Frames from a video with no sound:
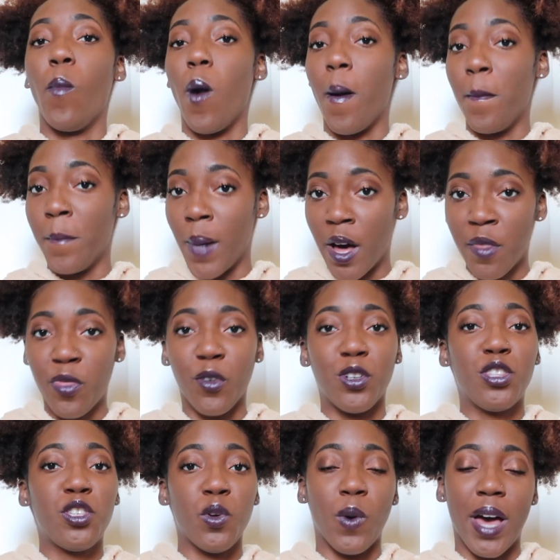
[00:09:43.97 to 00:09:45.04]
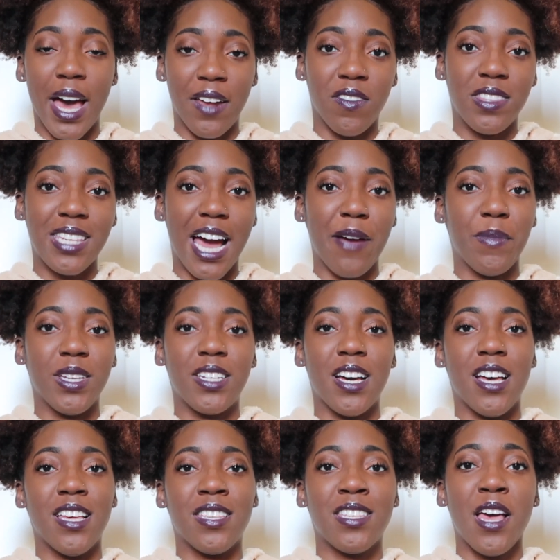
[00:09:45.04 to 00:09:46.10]
a month or two ahead of time,
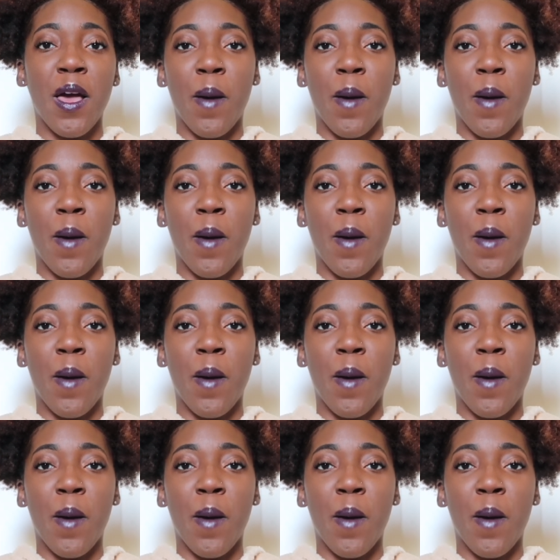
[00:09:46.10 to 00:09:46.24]
because